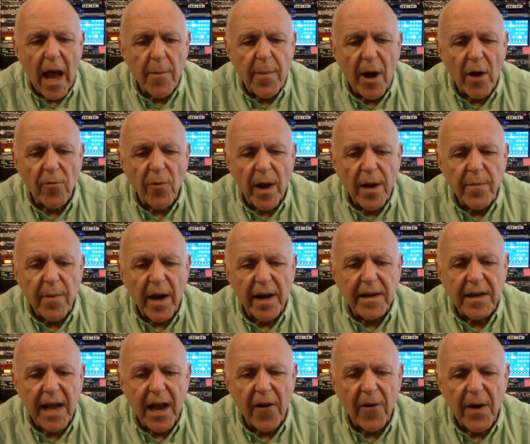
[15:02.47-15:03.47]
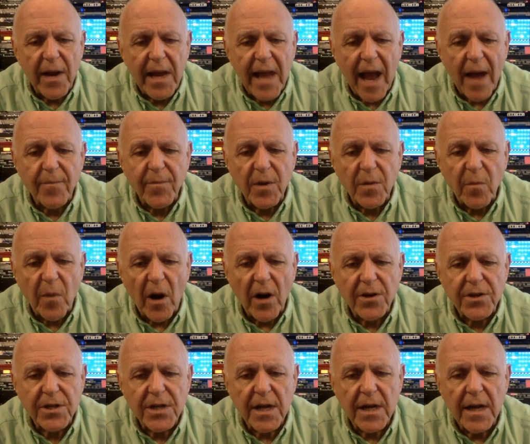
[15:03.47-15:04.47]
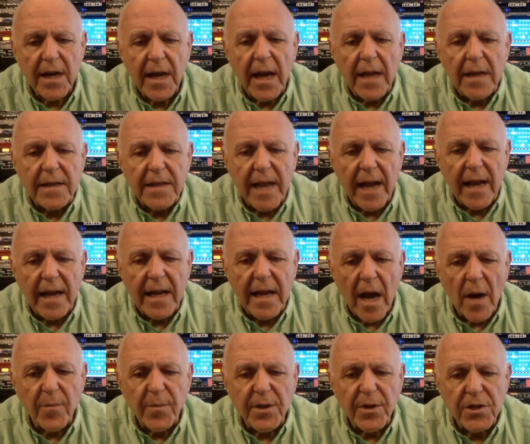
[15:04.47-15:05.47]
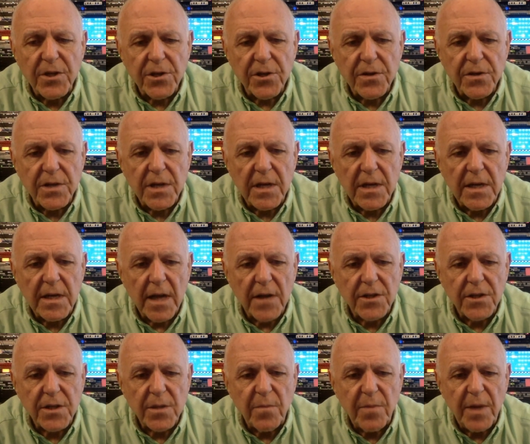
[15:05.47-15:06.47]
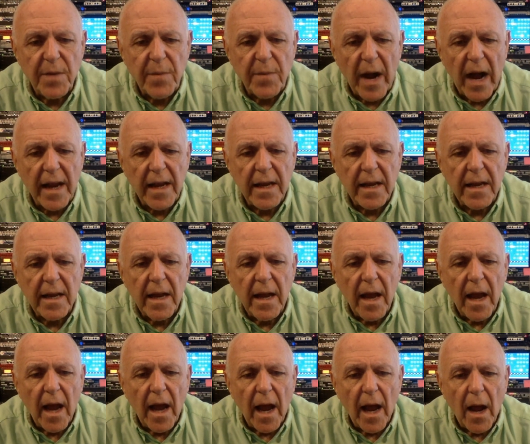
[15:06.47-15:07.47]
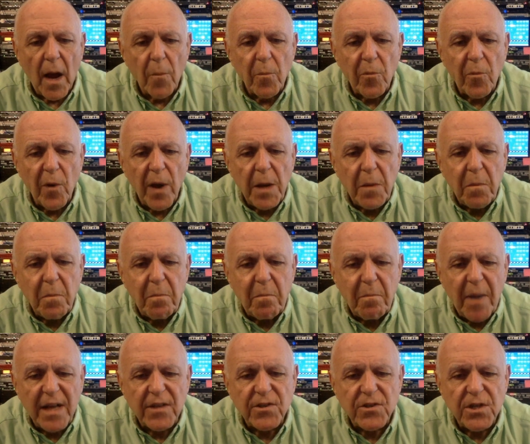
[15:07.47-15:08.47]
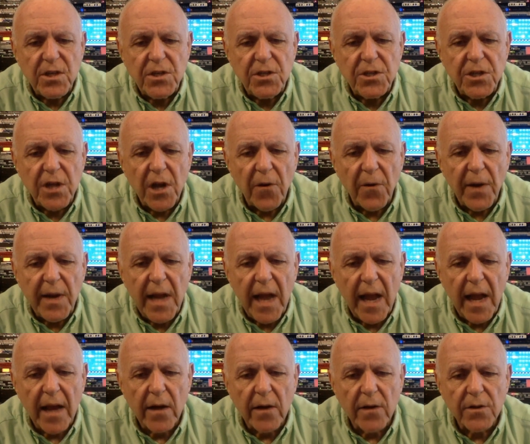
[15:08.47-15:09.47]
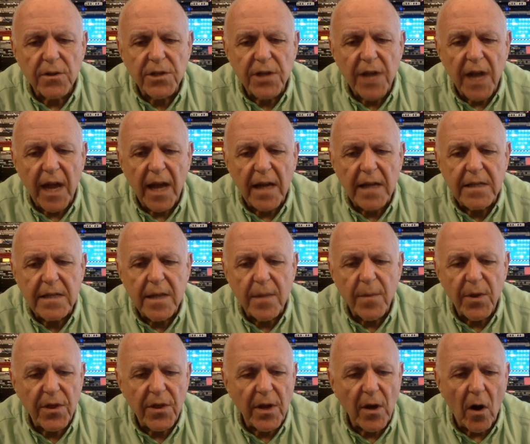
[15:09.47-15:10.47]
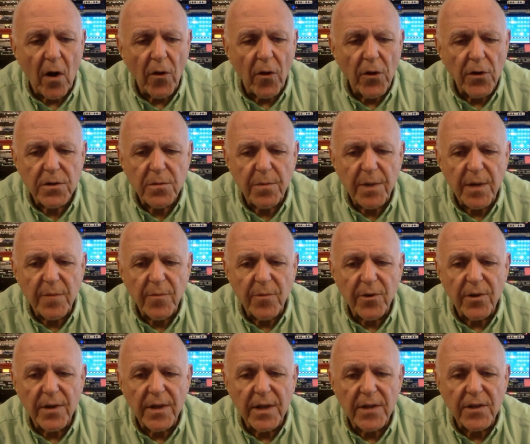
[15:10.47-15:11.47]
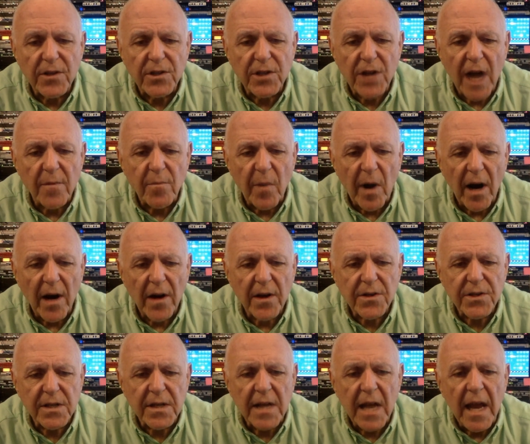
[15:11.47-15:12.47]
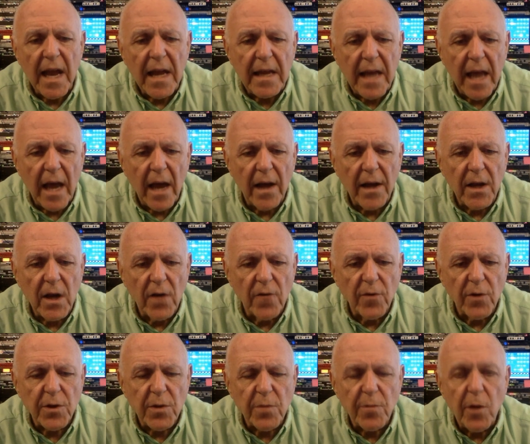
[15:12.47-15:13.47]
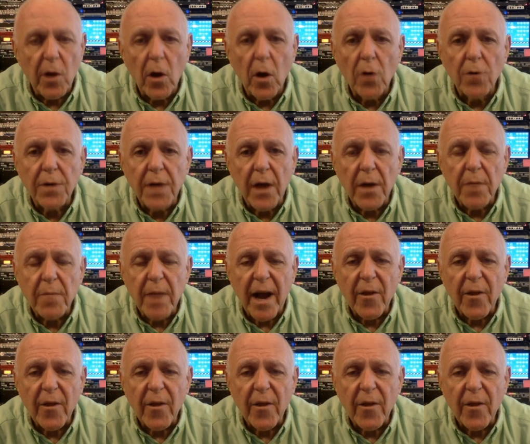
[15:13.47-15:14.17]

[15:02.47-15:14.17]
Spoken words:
How about Raymond Carey, Captain Marcia, Danny up in Jersey, Jim Peabody, Britt, Betsy, Sherry, Hale, Jay, Timothy, all those people, and then John Marks and Kelly over at the Polo Deli.